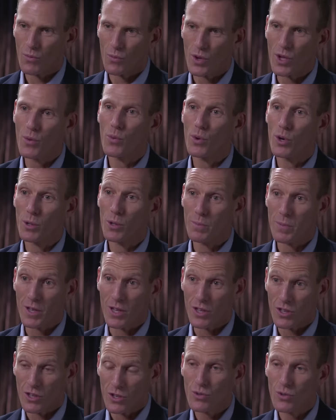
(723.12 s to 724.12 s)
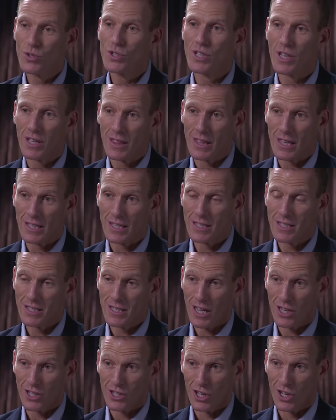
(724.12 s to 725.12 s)
we will be using these
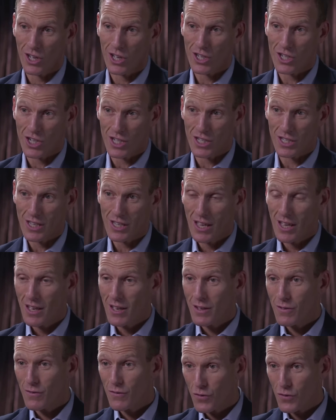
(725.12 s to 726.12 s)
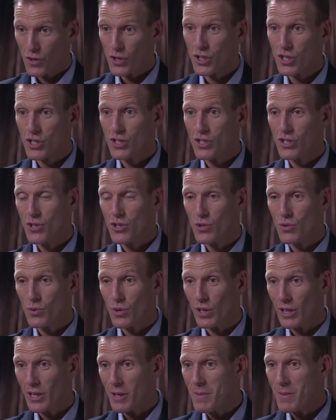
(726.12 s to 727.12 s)
technologies first to
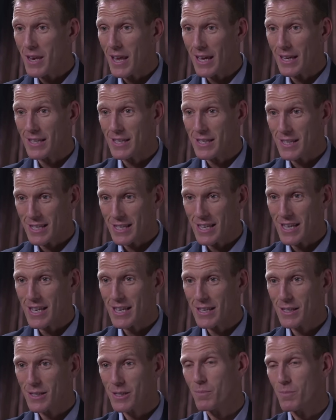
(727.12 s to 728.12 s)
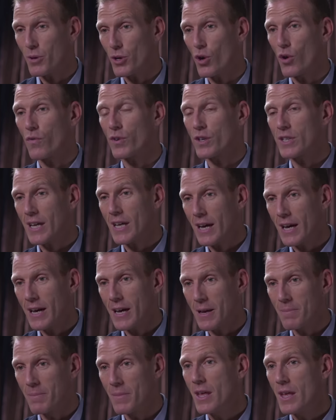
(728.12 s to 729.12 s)
eliminate disease, but over
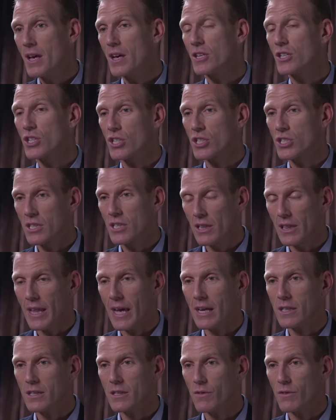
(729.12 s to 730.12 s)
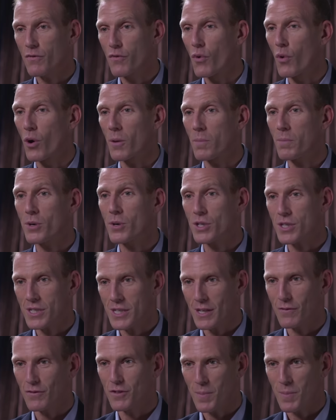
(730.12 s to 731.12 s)
time to select for
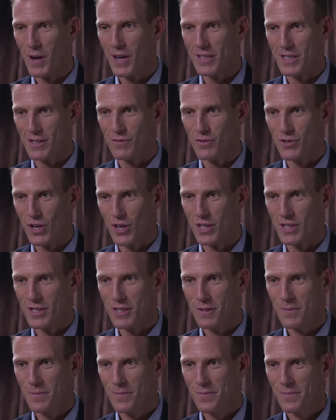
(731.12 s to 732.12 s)
perceived positive traits.